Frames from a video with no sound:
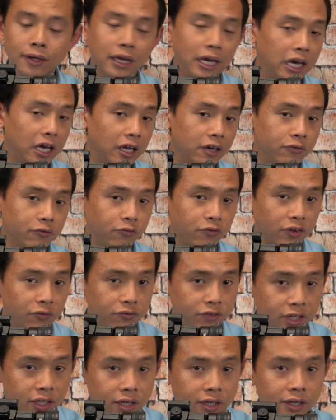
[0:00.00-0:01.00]
At
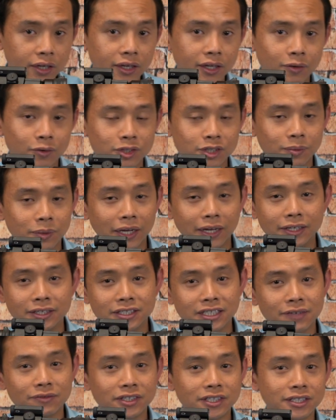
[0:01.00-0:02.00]
15, it was about a
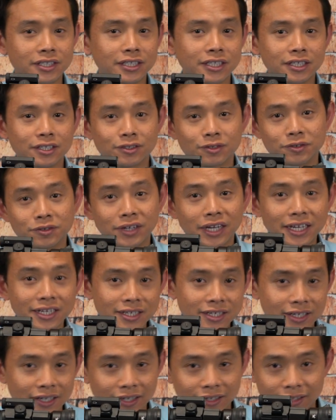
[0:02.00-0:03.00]
17 to
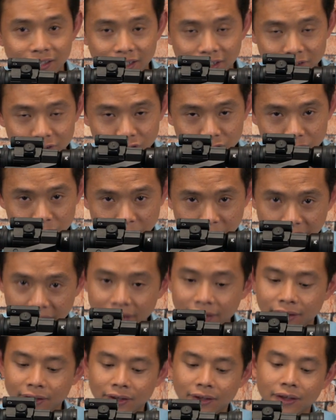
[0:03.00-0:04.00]
19-inch
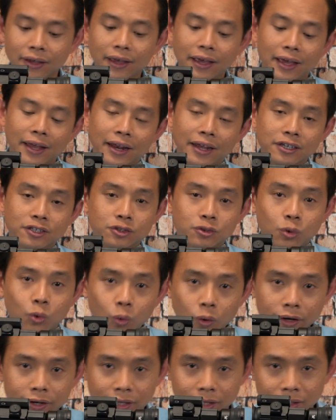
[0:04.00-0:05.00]
spread. And at
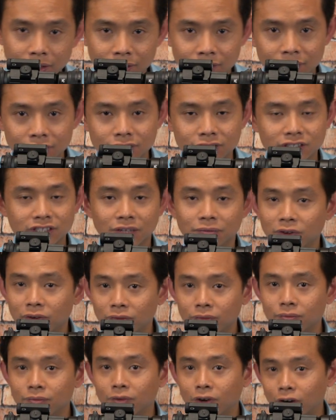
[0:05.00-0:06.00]
20, some
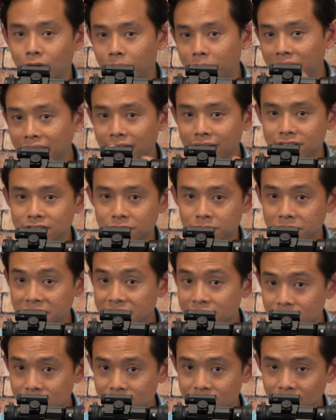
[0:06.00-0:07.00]
of our pellets
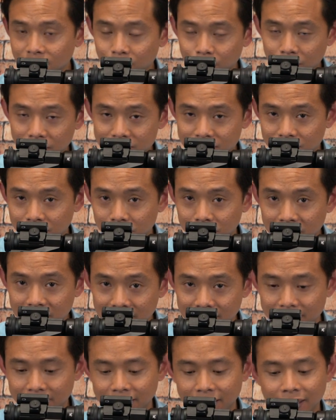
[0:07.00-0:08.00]
missed the silhouettes
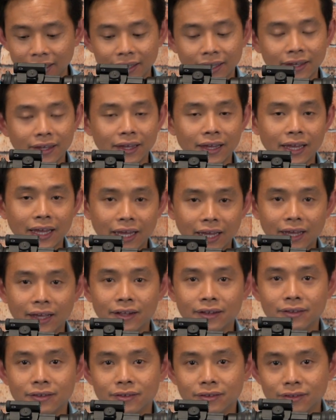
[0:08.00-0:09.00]
completely,
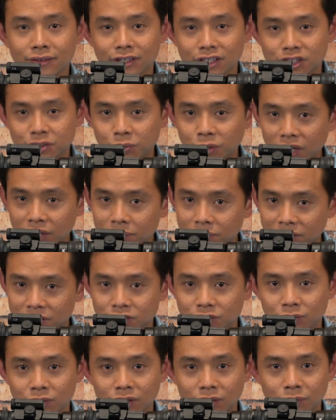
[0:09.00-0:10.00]
and the spread
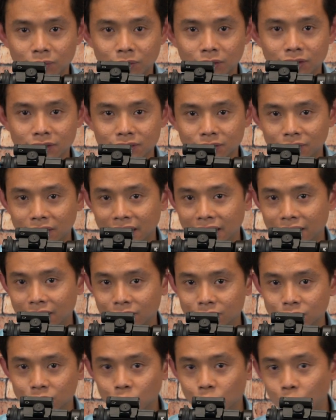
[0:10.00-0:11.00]
measurement was
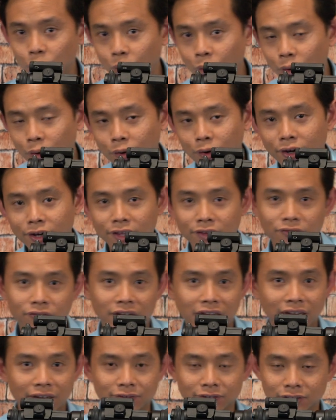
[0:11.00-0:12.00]
around
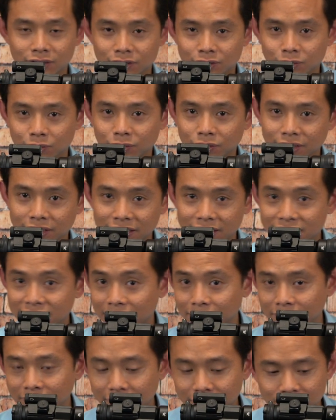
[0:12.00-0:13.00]
25 to
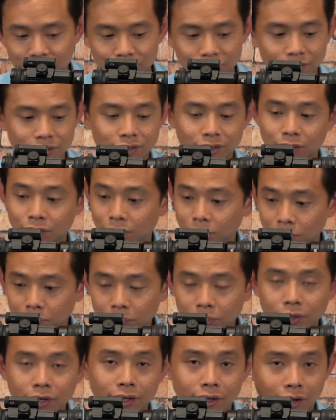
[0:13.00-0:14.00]
27 inches. So
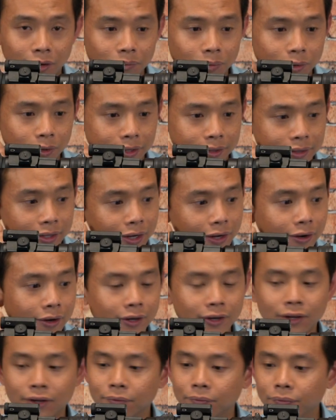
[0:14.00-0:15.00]
pretty on point there.
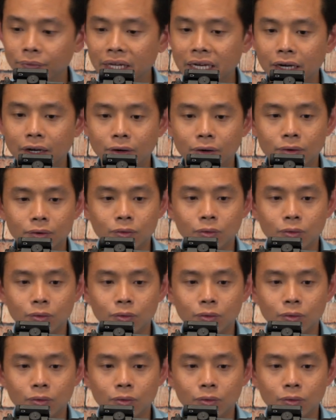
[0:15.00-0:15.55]
Now,